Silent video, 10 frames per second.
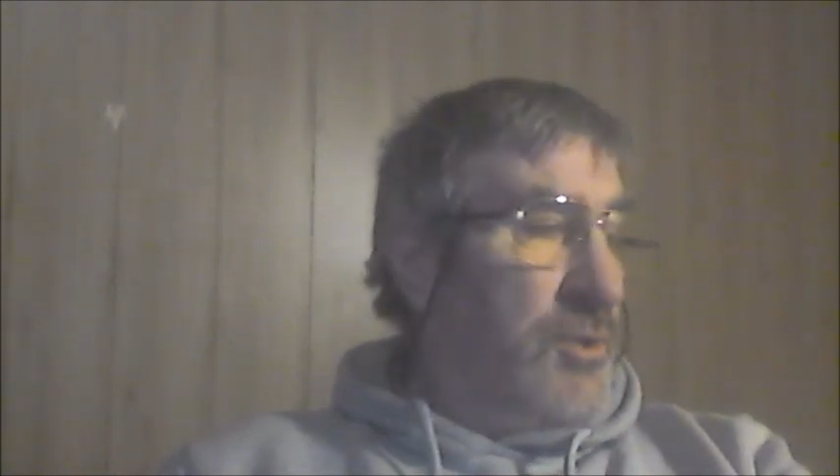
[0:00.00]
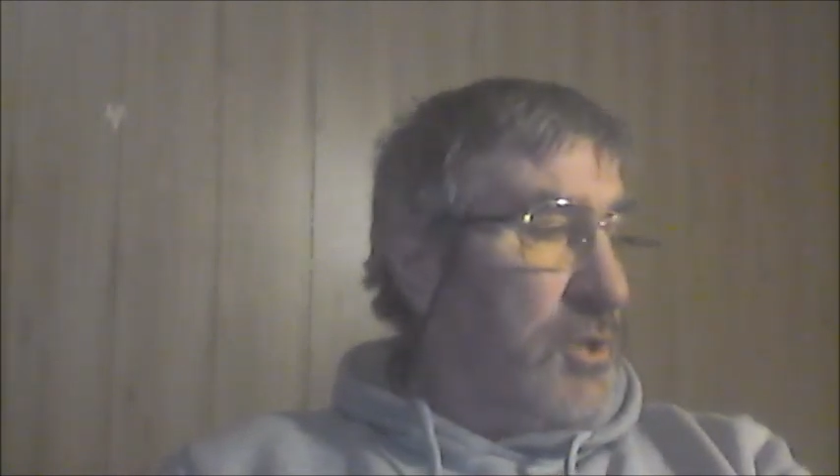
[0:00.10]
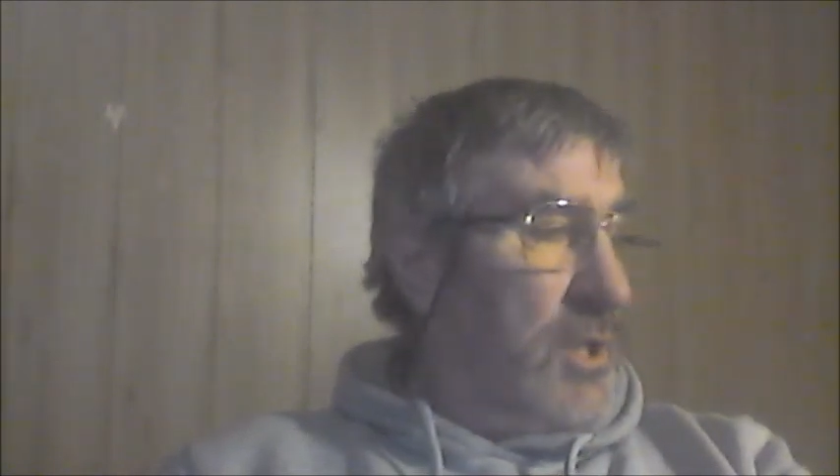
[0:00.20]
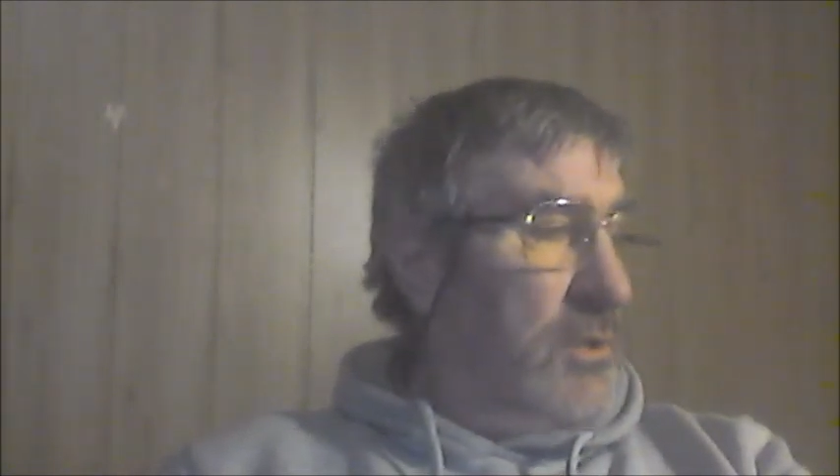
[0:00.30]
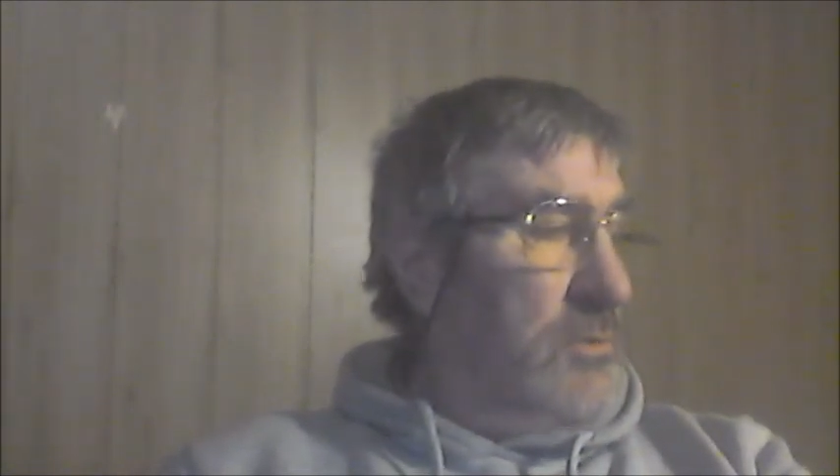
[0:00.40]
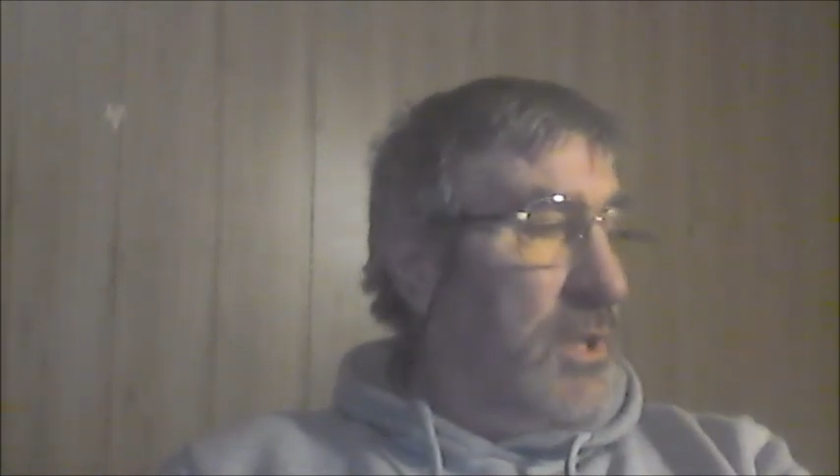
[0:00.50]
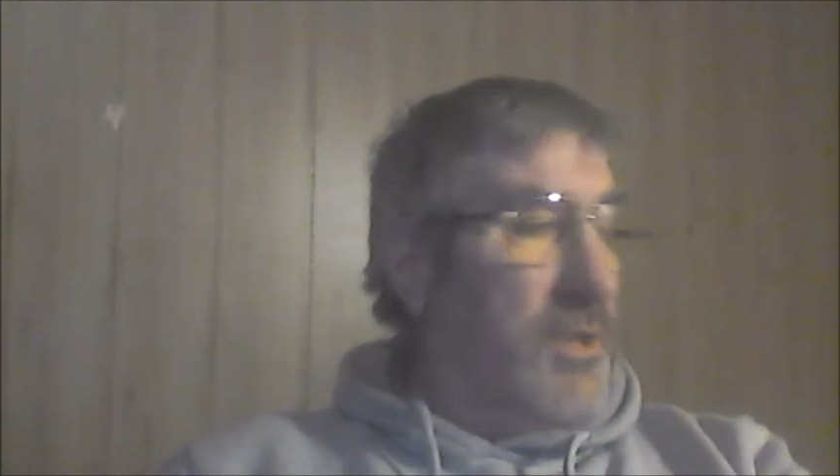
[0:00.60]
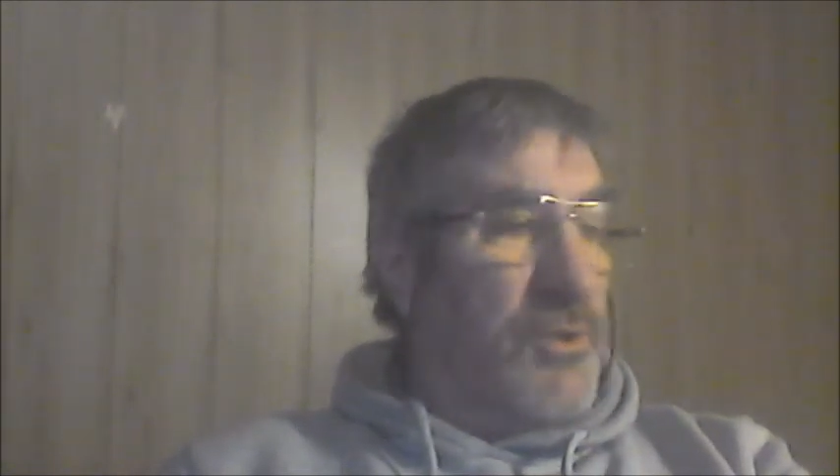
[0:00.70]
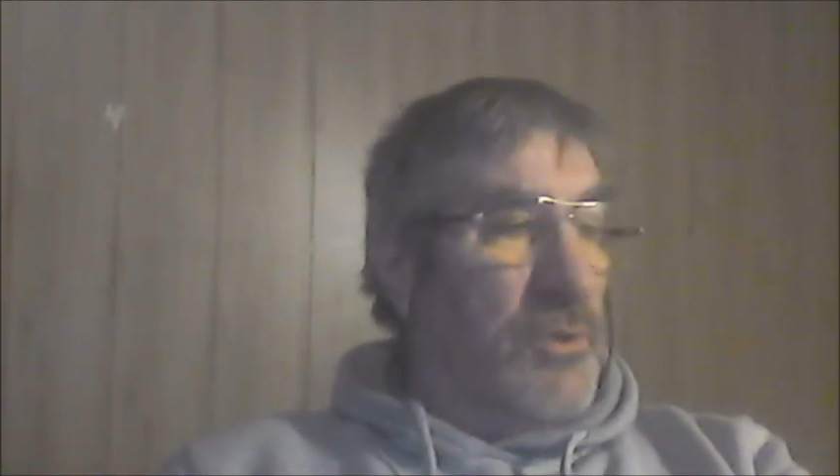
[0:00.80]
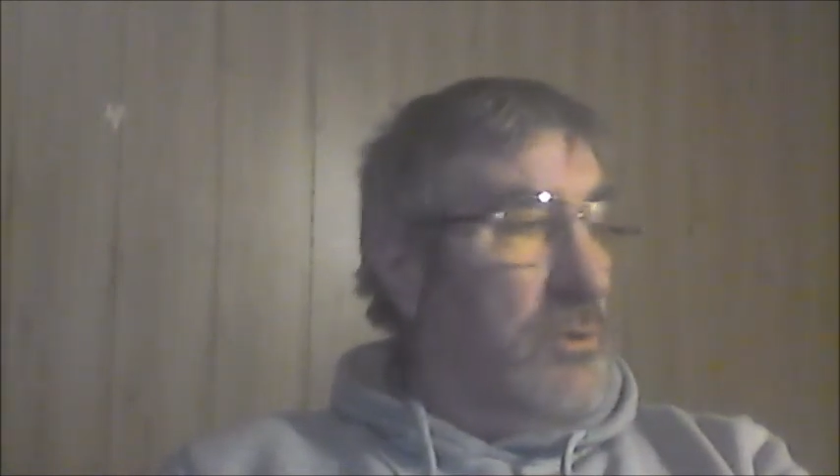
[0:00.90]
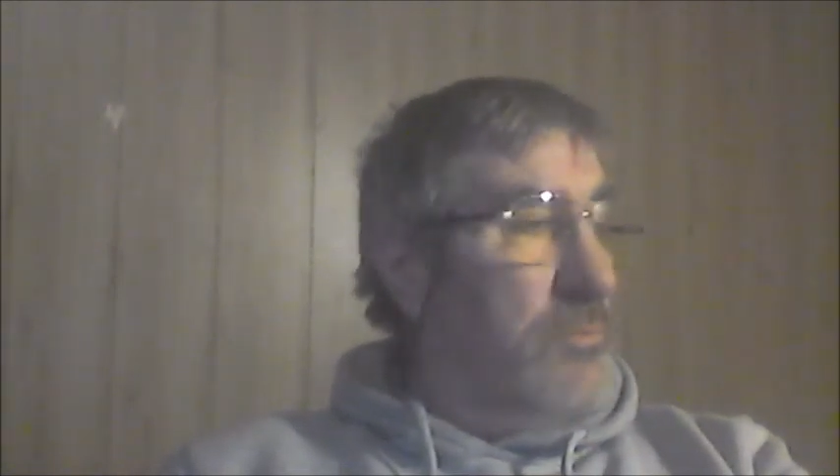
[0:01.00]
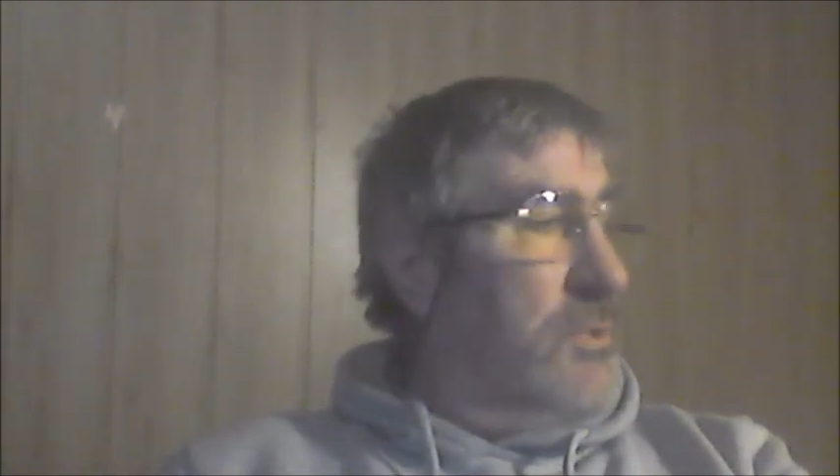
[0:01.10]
So I thought,